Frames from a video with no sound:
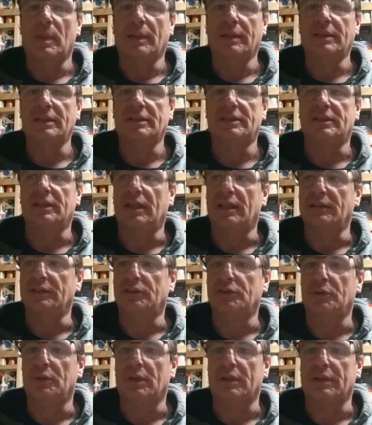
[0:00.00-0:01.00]
my Nissan
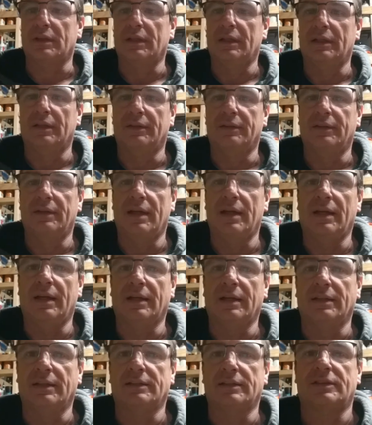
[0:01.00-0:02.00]
truck the other
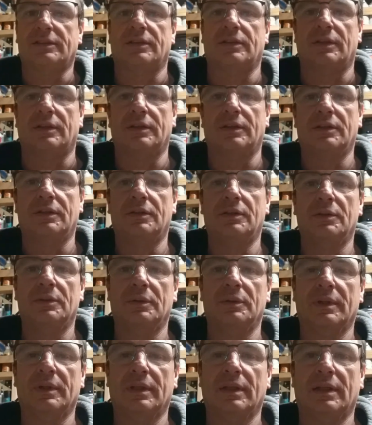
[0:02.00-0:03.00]
day and it started
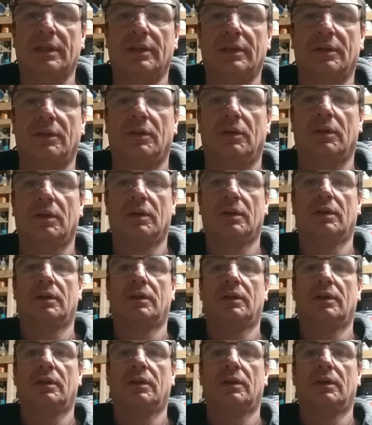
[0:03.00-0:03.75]
doing a little